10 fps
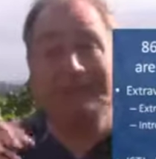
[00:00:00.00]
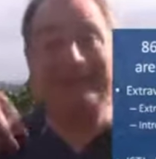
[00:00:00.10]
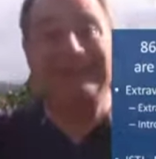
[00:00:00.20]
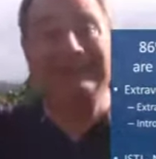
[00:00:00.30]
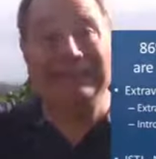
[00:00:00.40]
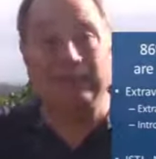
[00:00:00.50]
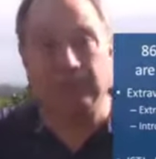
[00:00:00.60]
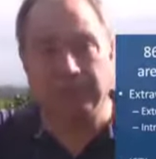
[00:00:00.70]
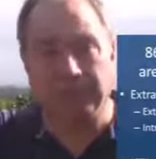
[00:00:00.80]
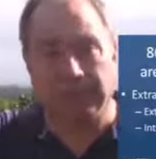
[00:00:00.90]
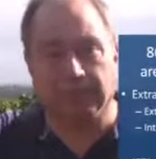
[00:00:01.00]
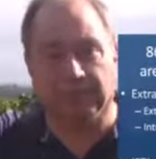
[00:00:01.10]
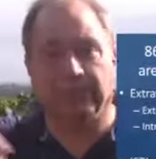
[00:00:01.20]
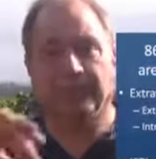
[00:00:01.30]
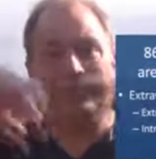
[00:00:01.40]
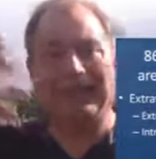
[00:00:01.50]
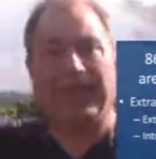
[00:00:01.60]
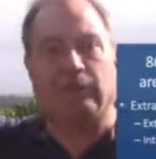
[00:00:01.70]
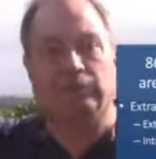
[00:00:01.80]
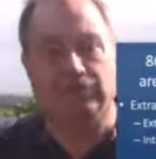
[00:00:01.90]
dealing with people, from the
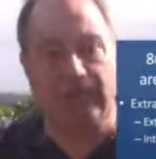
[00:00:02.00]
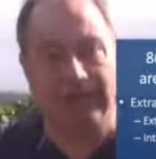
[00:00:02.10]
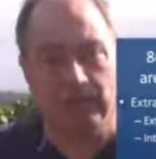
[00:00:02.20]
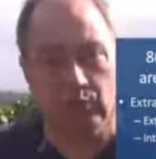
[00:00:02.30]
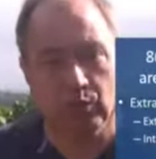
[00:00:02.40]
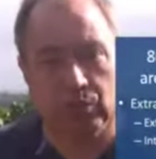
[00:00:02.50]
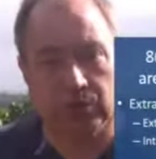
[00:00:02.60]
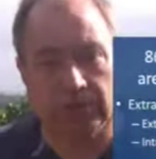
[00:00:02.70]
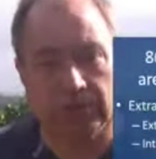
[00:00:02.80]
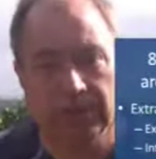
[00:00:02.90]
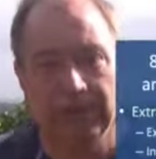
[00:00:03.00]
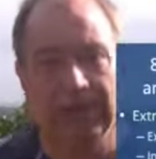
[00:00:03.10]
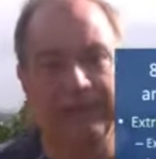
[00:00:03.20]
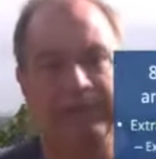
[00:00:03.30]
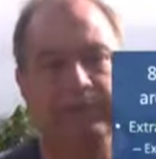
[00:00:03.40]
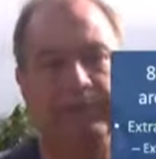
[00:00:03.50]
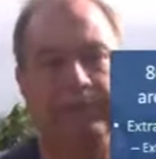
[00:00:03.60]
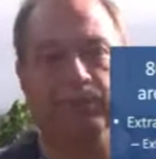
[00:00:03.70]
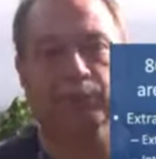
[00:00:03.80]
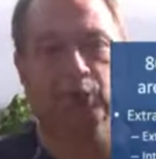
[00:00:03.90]
outside world. These
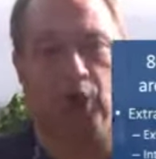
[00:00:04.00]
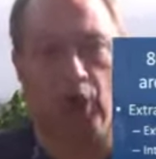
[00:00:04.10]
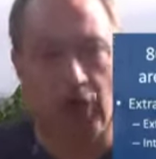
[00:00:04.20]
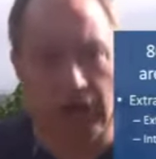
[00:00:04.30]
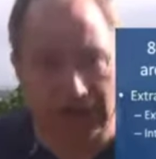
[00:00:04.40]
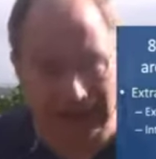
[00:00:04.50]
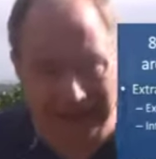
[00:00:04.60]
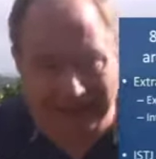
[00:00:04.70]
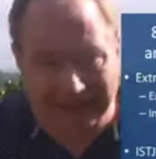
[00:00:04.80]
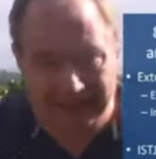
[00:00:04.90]
people talk a lot.